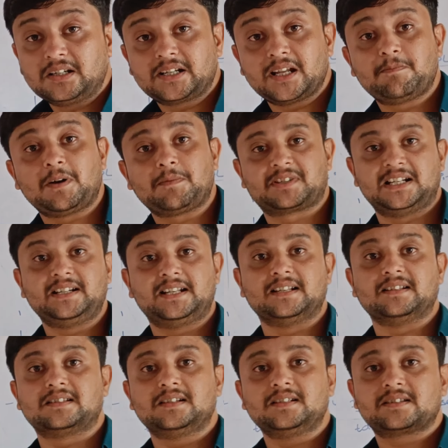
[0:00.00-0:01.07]
type of
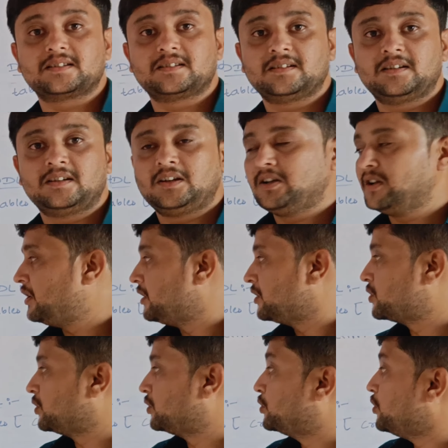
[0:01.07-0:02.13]
sentences.
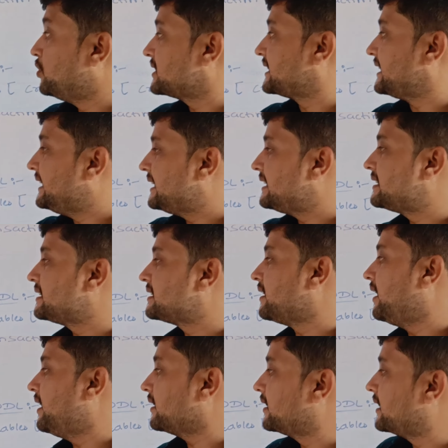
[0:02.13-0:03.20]
So those sentences
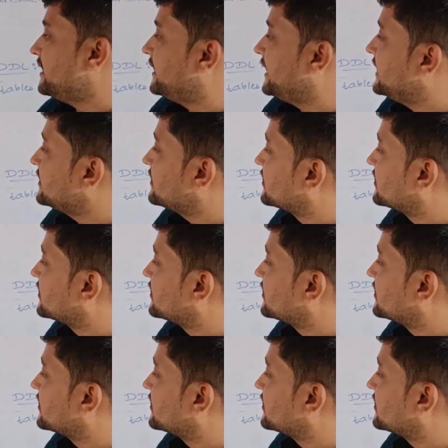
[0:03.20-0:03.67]
are contains